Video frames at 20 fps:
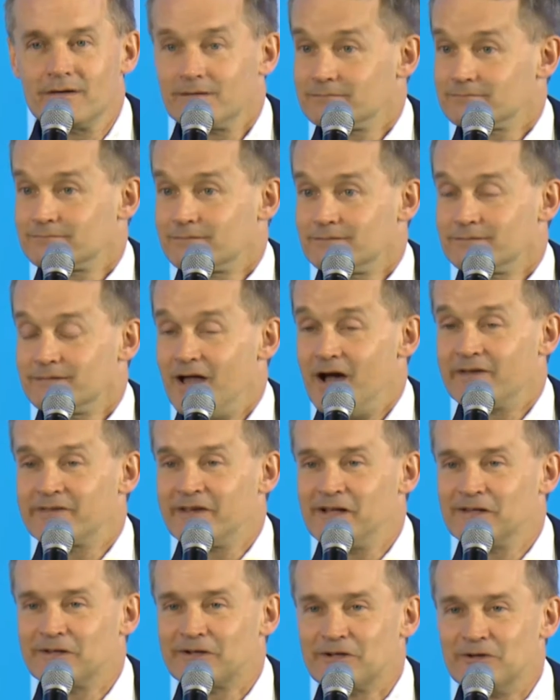I can only
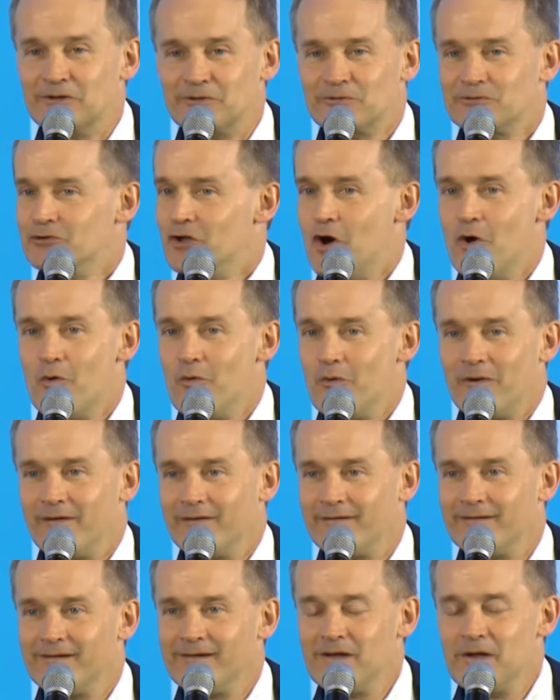imagine the
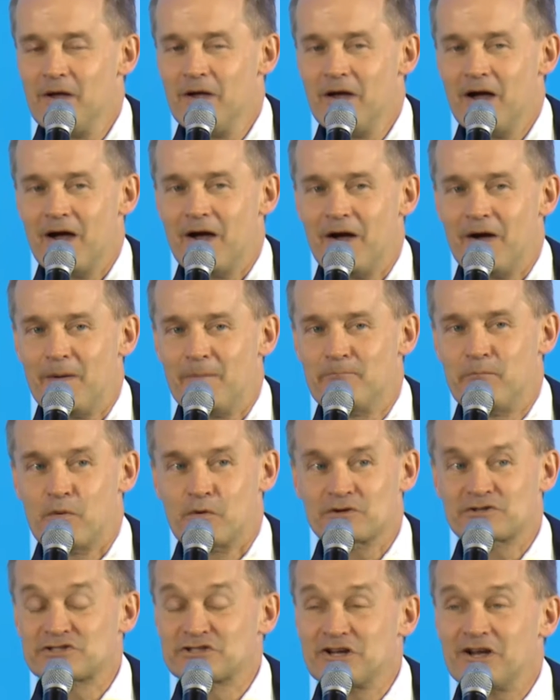conversation.
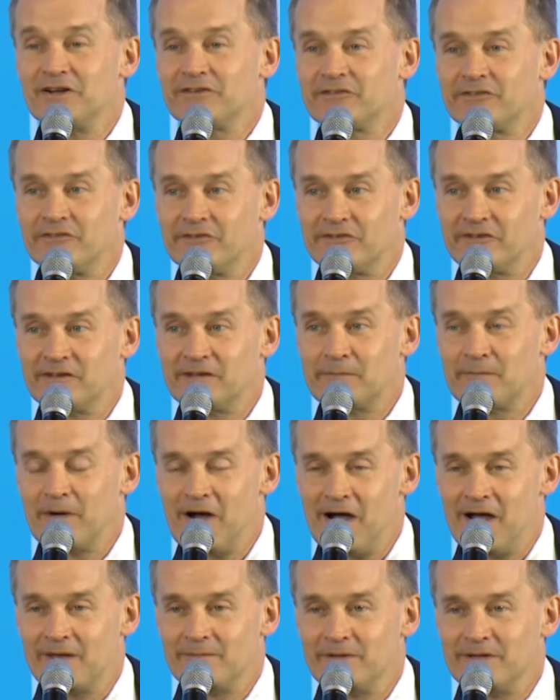Boris Johnson sitting
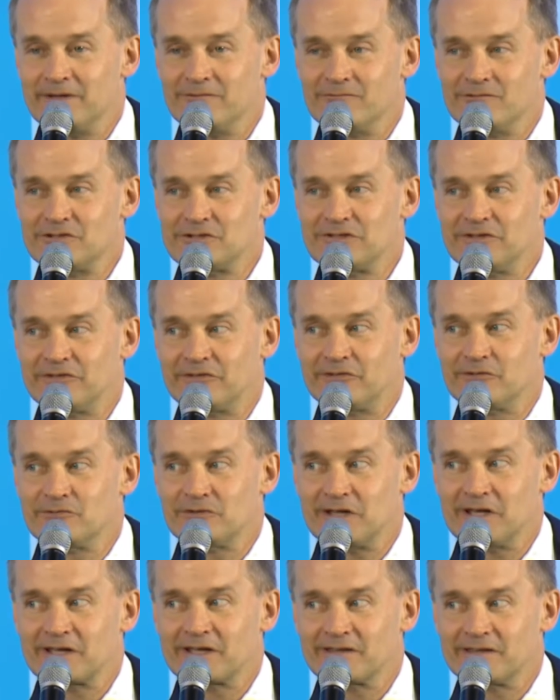behind me, Rishi
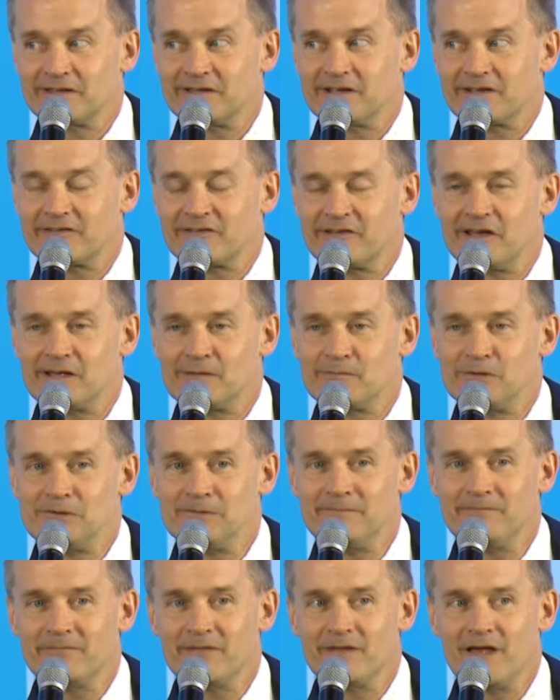Sunak at the next
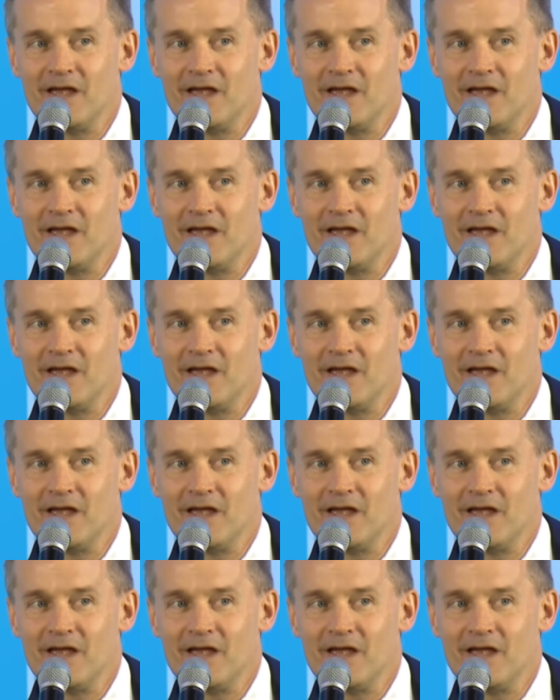table.